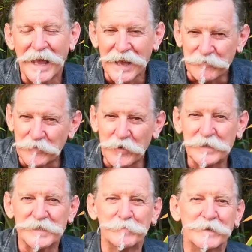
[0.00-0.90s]

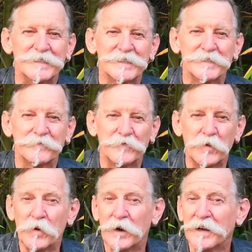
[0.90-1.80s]
advertisements
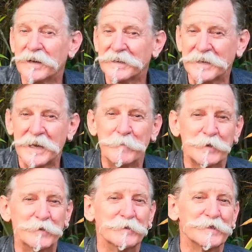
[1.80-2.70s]
for
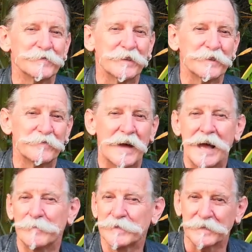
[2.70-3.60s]
chemicals for the
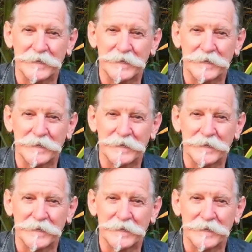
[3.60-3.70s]
farms,